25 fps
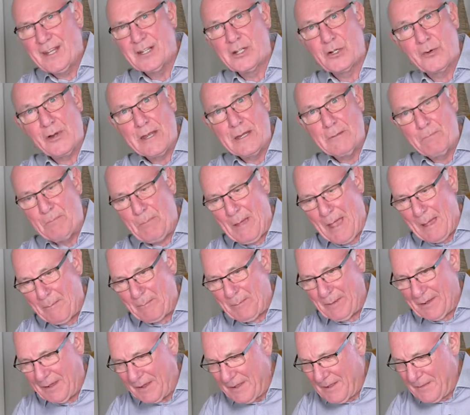green
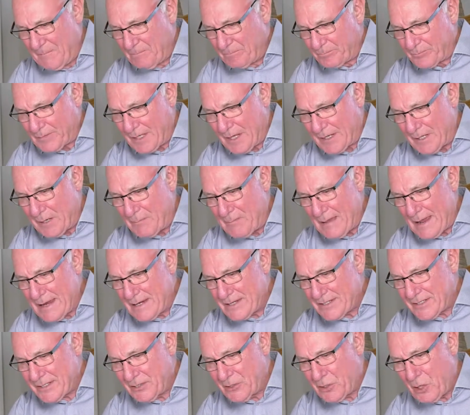pepper. An
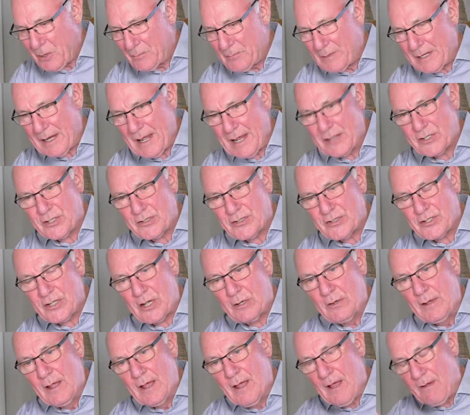amazing combination.
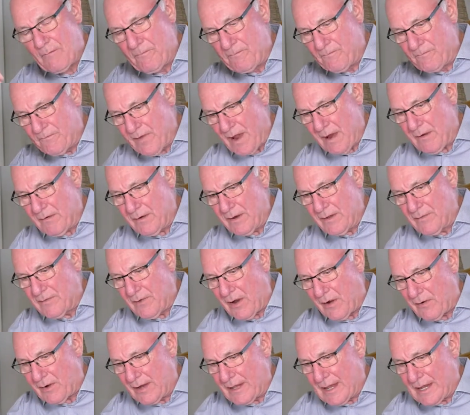So, a very,
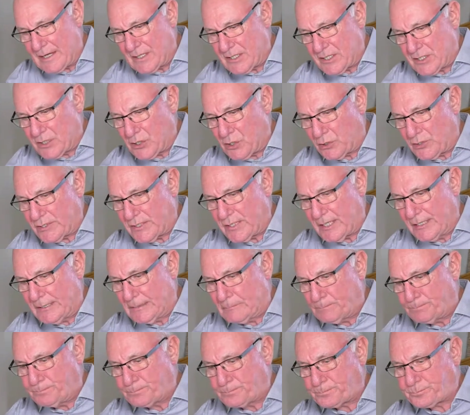very exotic,
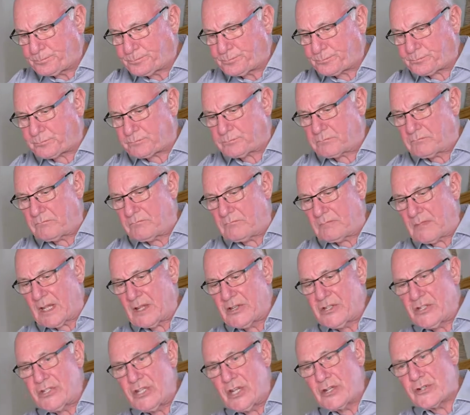
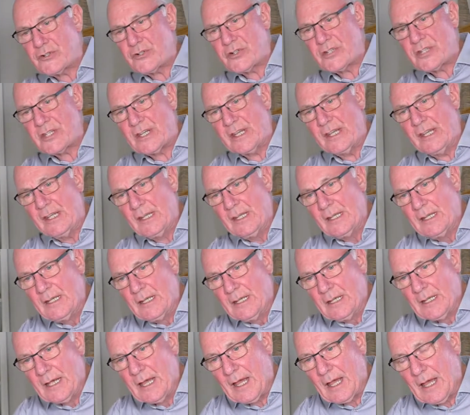citrusy
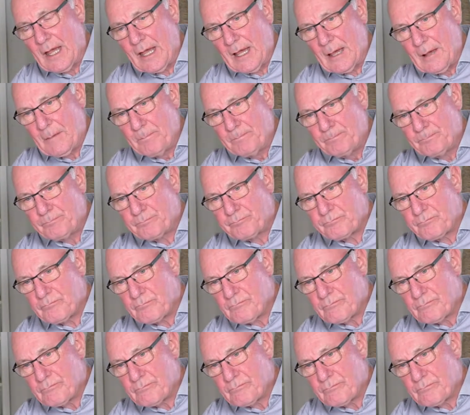um,